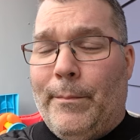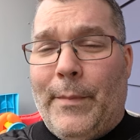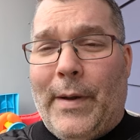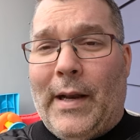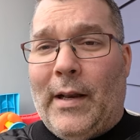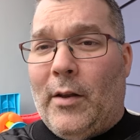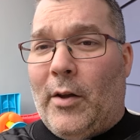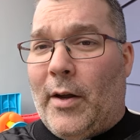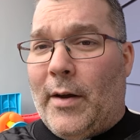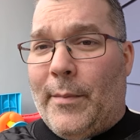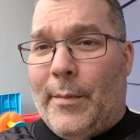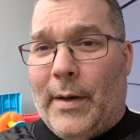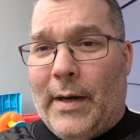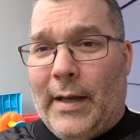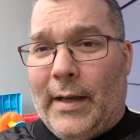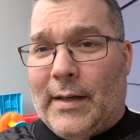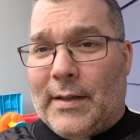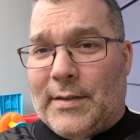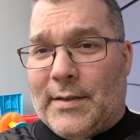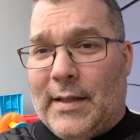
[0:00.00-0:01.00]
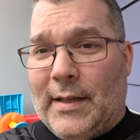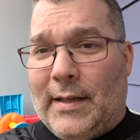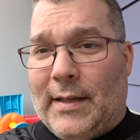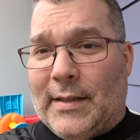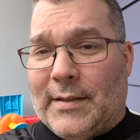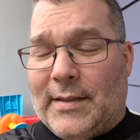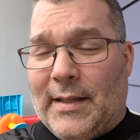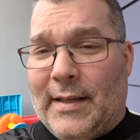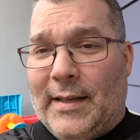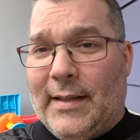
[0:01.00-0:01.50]
made a lot of money because they
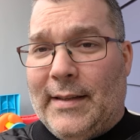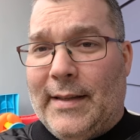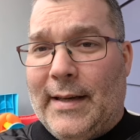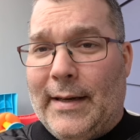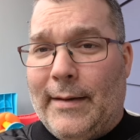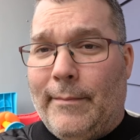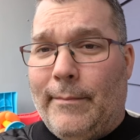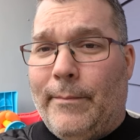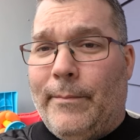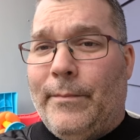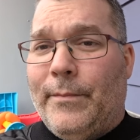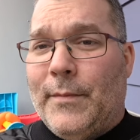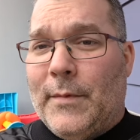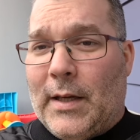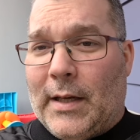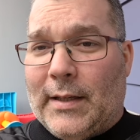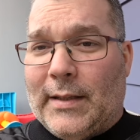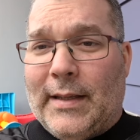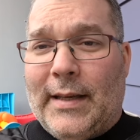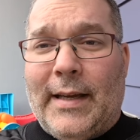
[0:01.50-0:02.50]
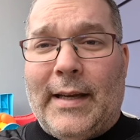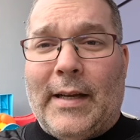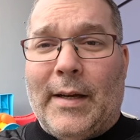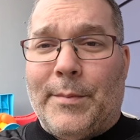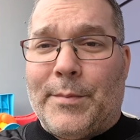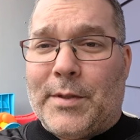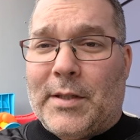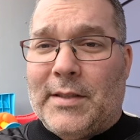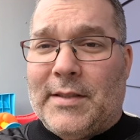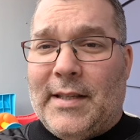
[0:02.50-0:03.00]
because they did. That. Look at the
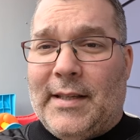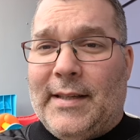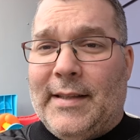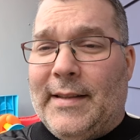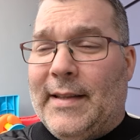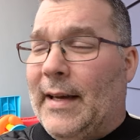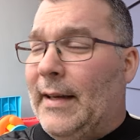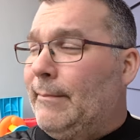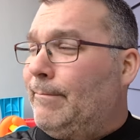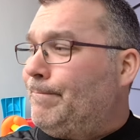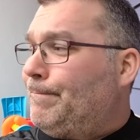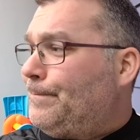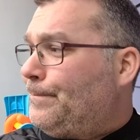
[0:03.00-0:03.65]
hiccups because they did that.